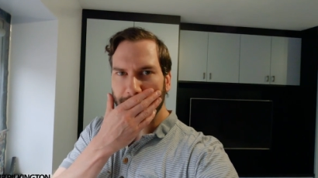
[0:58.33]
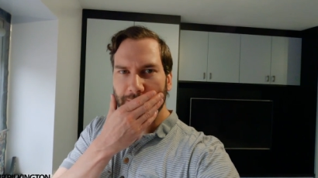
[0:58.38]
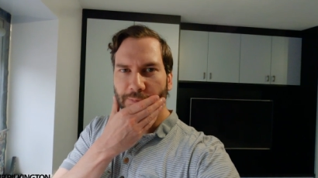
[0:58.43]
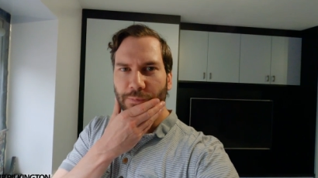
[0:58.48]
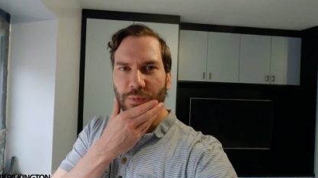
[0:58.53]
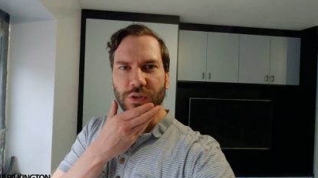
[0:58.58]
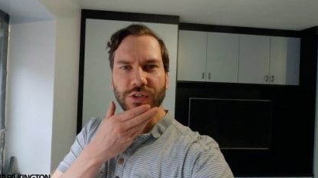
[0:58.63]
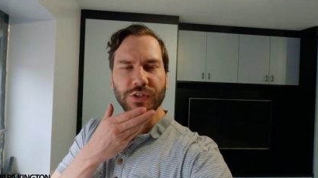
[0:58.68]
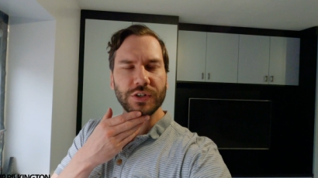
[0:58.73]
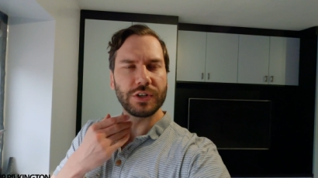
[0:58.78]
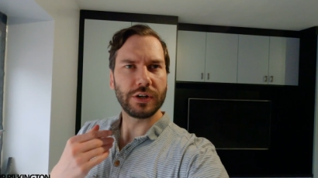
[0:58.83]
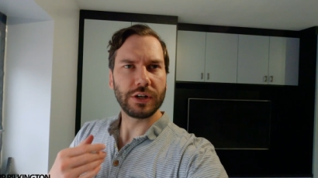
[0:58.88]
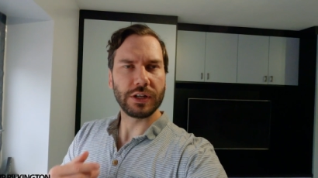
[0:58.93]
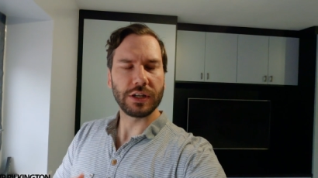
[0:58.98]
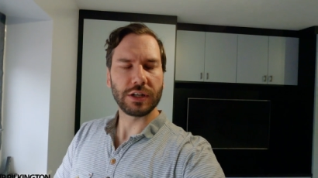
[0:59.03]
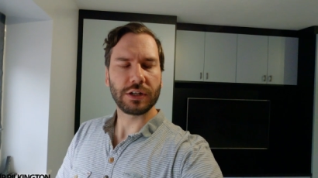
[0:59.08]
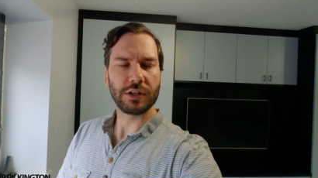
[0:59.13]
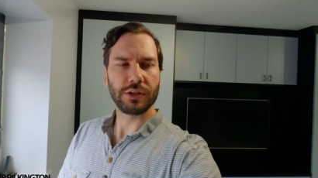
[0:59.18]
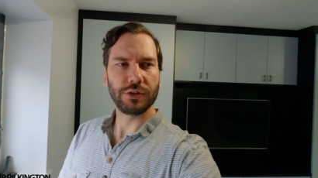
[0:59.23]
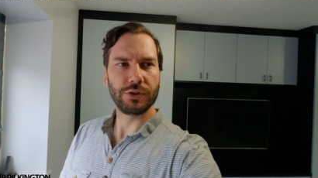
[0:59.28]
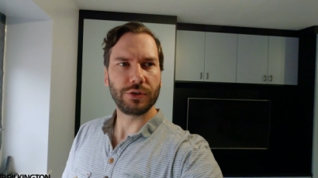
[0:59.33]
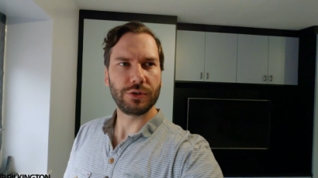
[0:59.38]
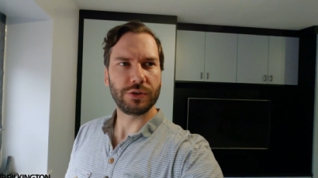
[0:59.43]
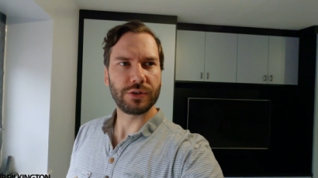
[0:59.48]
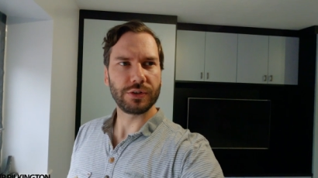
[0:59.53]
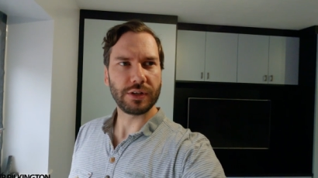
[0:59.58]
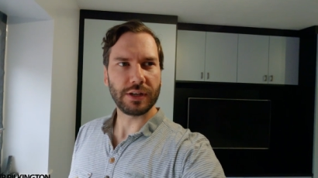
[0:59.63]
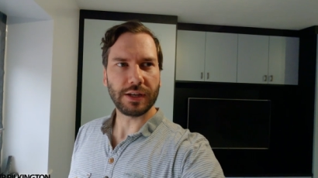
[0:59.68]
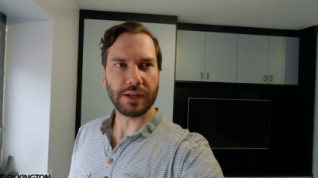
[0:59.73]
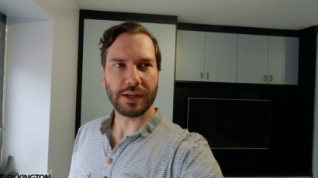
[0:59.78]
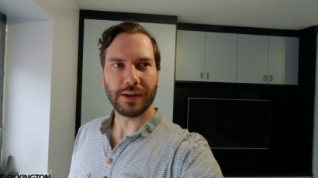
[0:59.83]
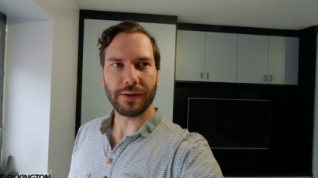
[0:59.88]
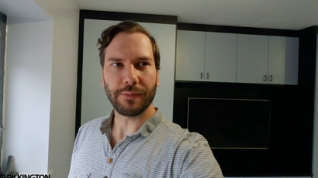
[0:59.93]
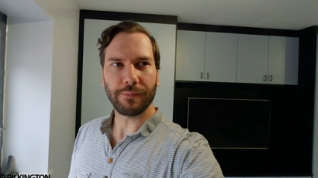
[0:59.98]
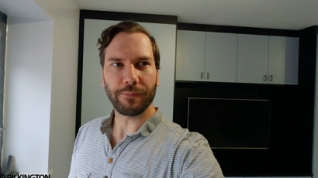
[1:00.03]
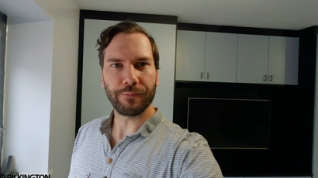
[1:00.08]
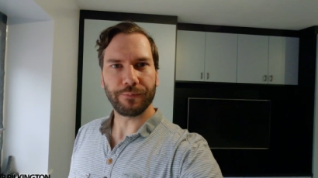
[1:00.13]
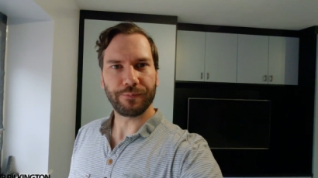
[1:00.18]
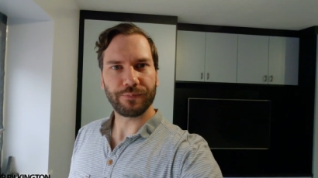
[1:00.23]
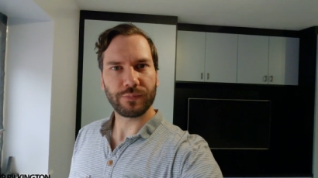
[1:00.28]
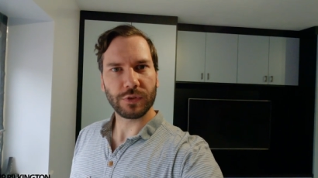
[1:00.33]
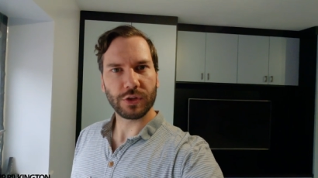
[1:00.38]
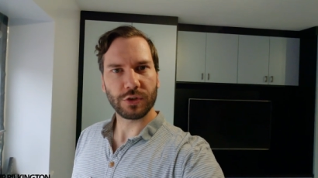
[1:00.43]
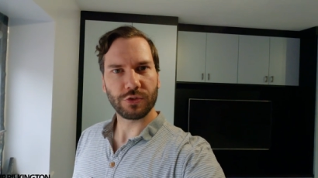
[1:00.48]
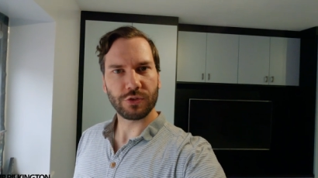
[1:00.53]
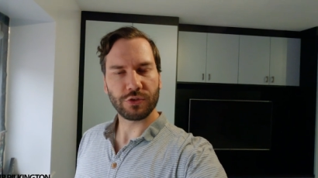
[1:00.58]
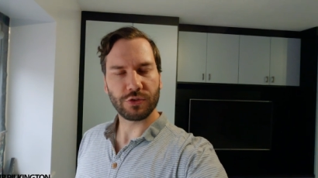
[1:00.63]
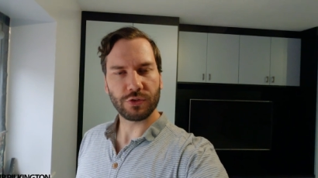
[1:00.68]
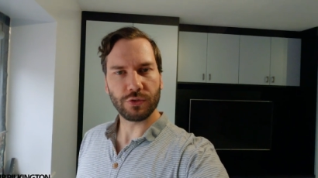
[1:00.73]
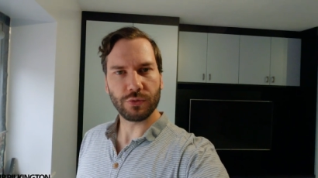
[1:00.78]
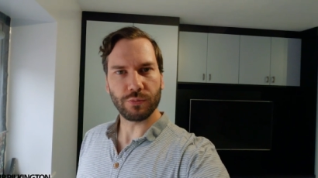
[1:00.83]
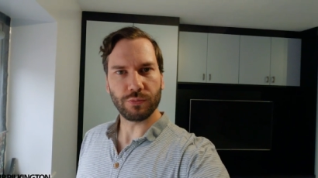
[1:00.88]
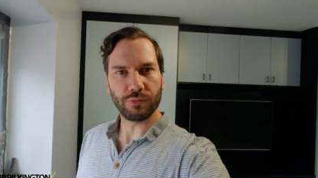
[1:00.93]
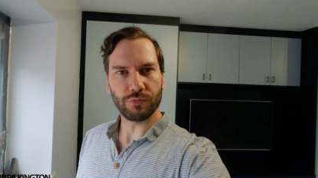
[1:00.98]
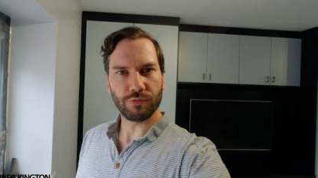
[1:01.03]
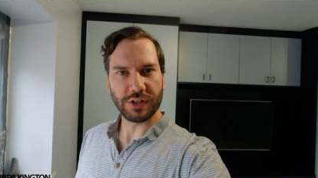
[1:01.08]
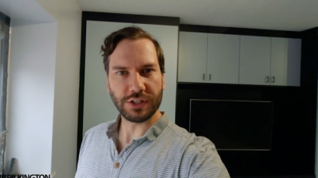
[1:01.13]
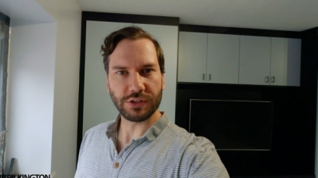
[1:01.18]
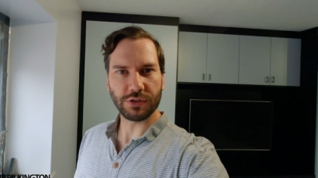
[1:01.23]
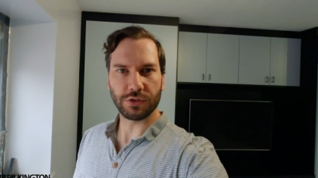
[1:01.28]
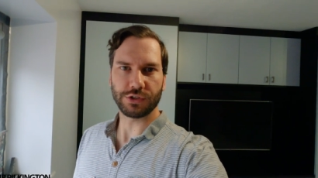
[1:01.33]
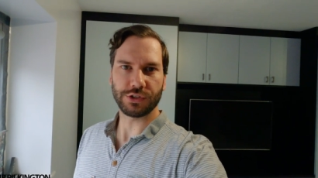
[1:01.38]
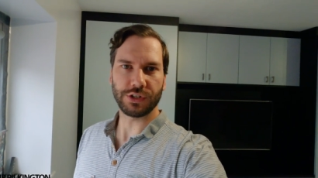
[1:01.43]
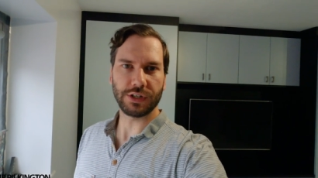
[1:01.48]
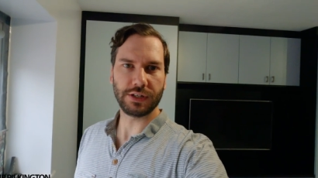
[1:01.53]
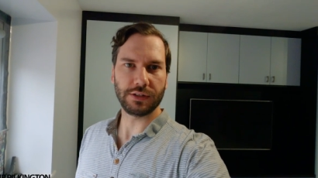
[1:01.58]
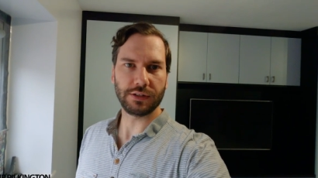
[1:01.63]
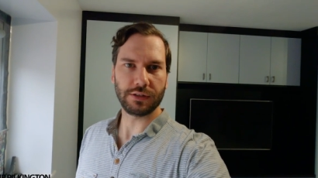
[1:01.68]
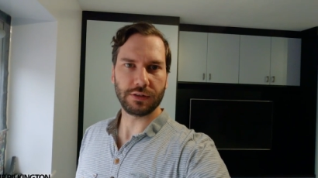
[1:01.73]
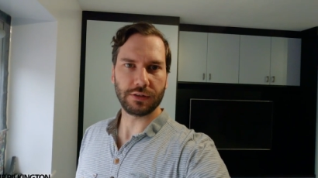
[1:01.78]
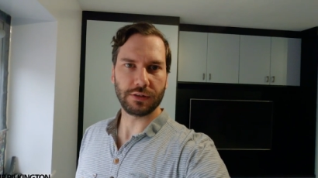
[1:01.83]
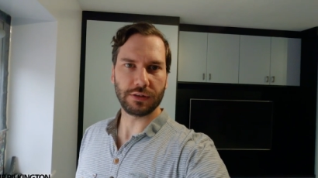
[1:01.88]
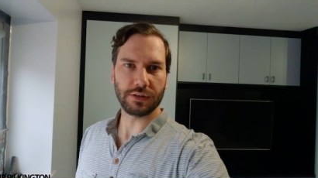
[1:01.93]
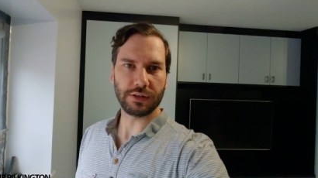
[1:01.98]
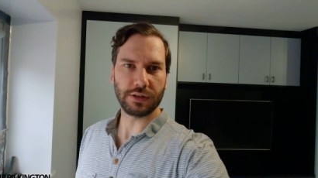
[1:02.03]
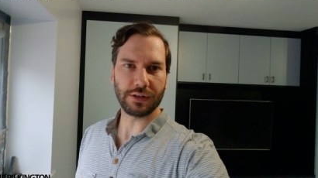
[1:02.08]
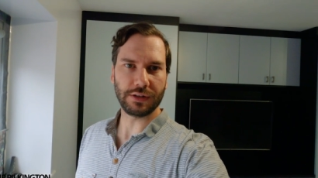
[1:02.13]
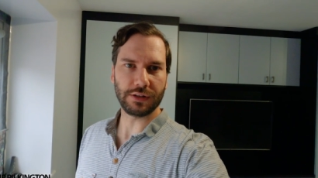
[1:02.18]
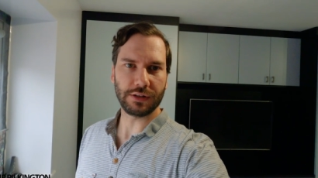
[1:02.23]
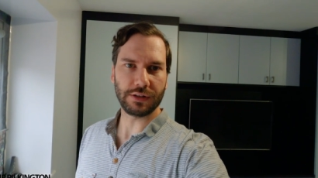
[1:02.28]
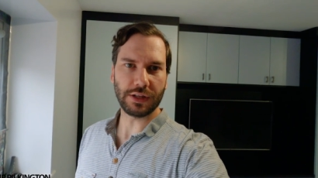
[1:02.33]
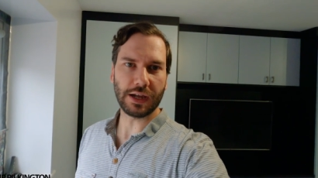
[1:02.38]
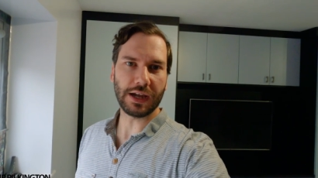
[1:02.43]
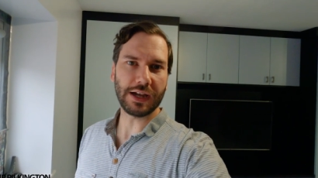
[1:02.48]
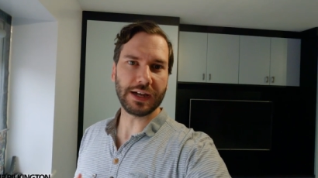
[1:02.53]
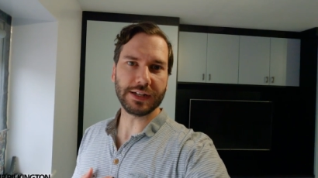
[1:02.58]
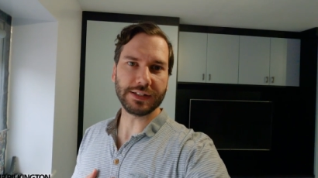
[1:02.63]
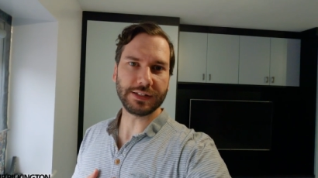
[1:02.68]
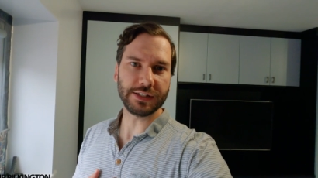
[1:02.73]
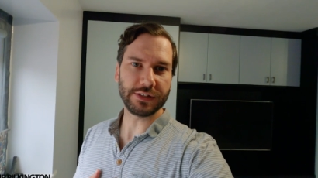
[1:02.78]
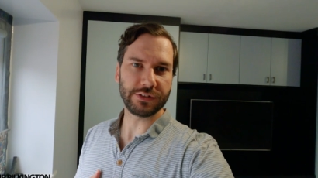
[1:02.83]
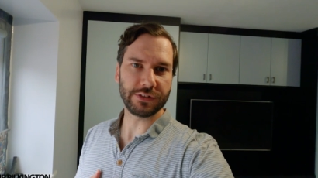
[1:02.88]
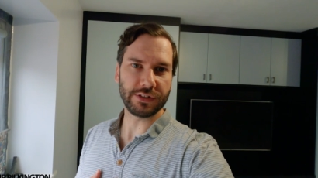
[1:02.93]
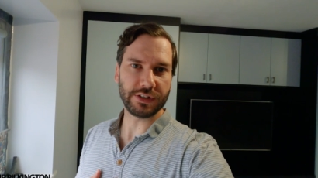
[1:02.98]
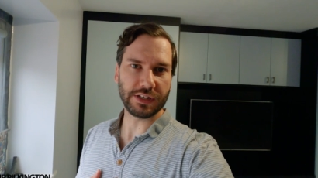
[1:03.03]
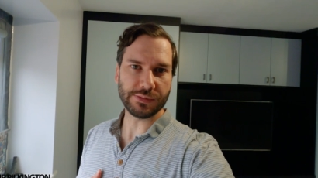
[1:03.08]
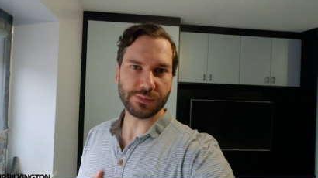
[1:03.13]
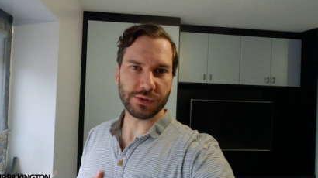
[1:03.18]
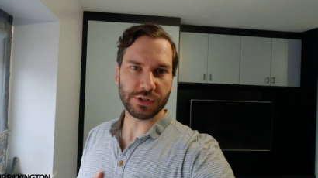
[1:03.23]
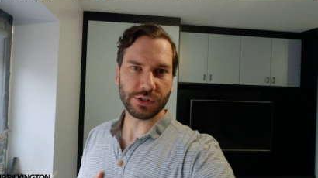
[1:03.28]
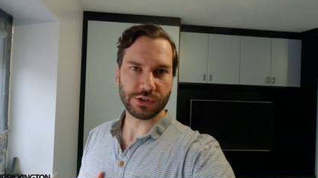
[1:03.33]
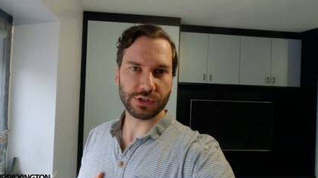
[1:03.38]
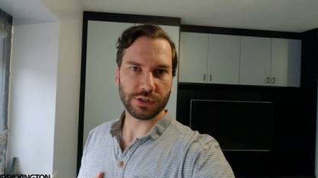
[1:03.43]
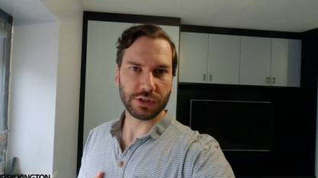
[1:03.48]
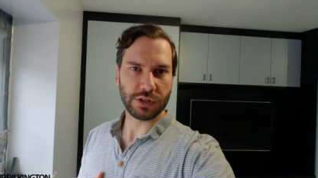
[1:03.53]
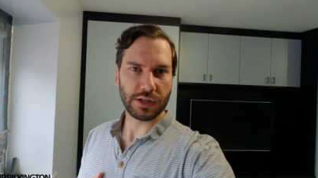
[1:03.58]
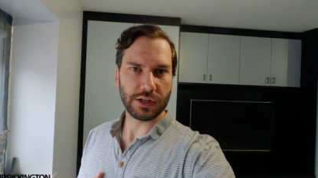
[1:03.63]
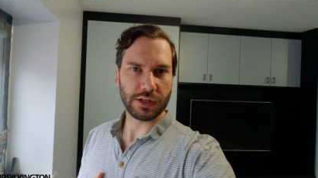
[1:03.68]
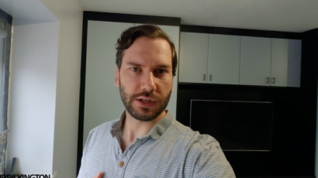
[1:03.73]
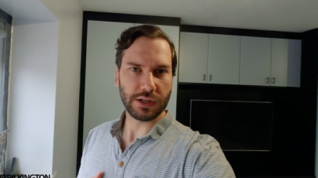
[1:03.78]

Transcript: I'm also going to include um, some retouching that I did to the image.